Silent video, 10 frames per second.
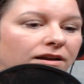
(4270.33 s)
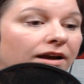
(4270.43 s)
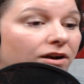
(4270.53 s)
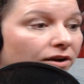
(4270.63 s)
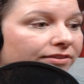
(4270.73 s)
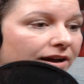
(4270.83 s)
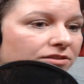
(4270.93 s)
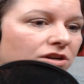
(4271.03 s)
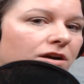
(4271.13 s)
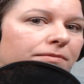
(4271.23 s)
got that
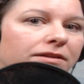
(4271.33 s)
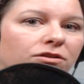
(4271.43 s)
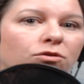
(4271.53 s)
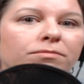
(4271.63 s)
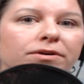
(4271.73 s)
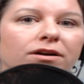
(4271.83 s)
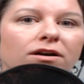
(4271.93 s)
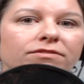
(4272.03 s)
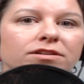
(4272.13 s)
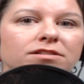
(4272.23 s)
job at the corporate
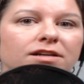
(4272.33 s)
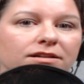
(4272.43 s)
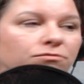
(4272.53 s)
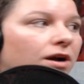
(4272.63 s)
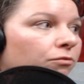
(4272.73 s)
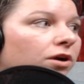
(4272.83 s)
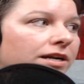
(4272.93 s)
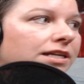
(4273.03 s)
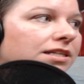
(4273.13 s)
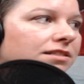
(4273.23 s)
office. I
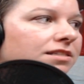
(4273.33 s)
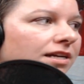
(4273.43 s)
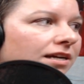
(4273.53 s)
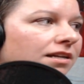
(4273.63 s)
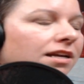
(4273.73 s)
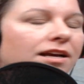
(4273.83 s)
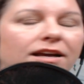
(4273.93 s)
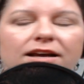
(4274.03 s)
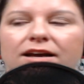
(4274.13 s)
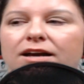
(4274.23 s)
wanted it instead.
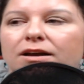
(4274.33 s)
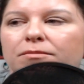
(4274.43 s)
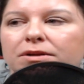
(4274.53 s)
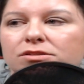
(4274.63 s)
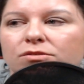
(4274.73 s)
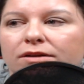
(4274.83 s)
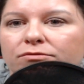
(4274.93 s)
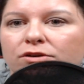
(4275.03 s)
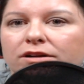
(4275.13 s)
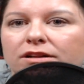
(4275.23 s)
Mm-hmm. And so I
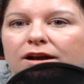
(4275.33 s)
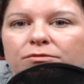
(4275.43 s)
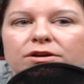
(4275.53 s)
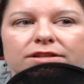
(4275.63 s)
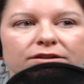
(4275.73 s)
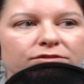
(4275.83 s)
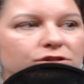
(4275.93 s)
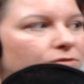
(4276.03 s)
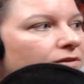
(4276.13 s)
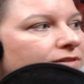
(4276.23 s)
worked there for
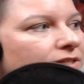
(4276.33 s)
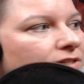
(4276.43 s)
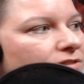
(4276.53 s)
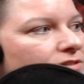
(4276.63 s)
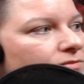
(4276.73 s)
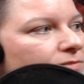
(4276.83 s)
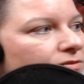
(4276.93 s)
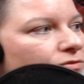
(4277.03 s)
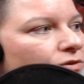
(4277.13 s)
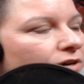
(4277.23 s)
12 years
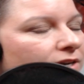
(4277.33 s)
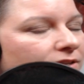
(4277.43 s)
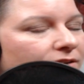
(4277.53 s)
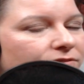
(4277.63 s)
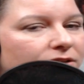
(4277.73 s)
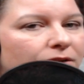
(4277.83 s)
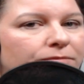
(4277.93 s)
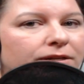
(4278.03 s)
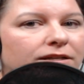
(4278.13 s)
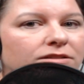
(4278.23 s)
before I left the
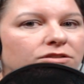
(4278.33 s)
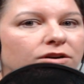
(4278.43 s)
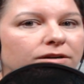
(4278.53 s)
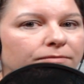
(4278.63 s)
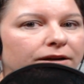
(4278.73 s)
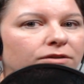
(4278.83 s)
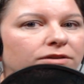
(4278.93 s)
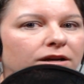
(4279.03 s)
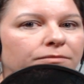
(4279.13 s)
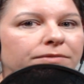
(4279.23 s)
company and started my own
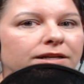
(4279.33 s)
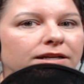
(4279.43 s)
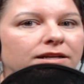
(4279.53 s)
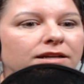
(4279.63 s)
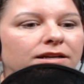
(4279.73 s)
company.